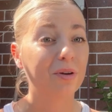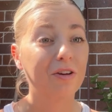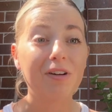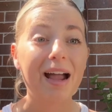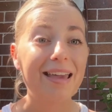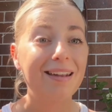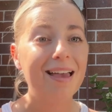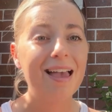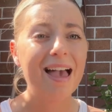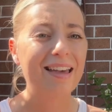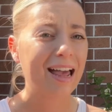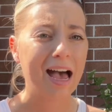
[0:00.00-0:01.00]
were great,
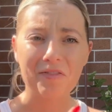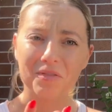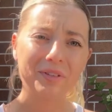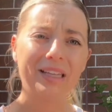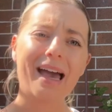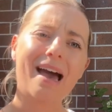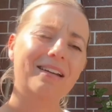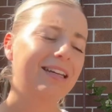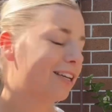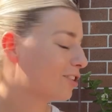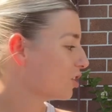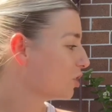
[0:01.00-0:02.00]
and I haven't really had
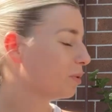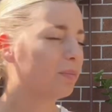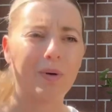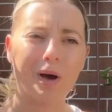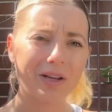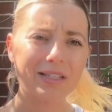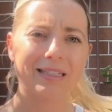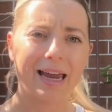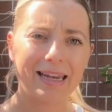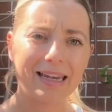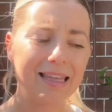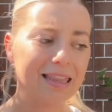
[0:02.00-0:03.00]
any issues with birds
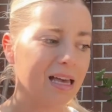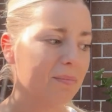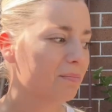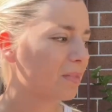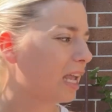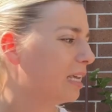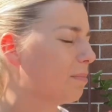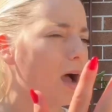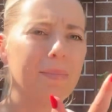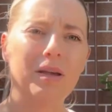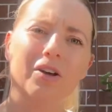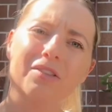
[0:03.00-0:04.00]
taking them. It might
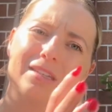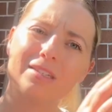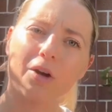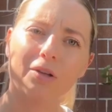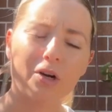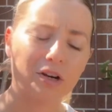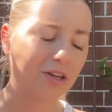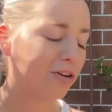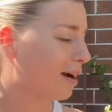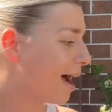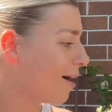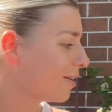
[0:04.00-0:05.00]
be because it's so low to the
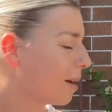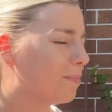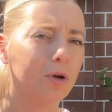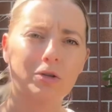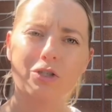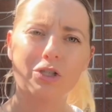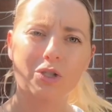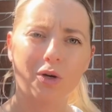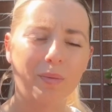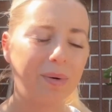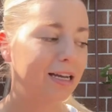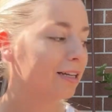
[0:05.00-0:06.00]
ground, I'm not too sure,
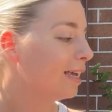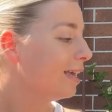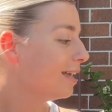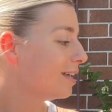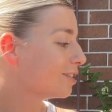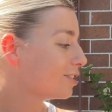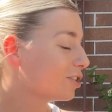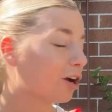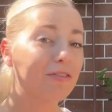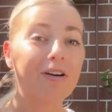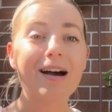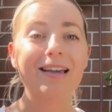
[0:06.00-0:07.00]
but so
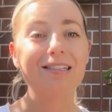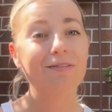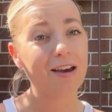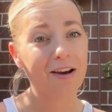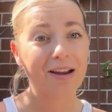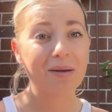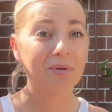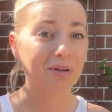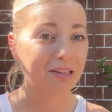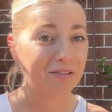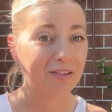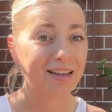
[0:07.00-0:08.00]
far it's very
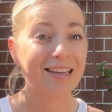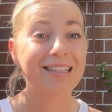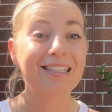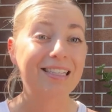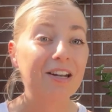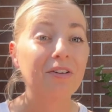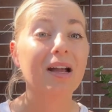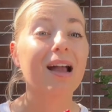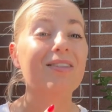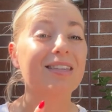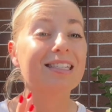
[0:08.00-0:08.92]
prolific considering the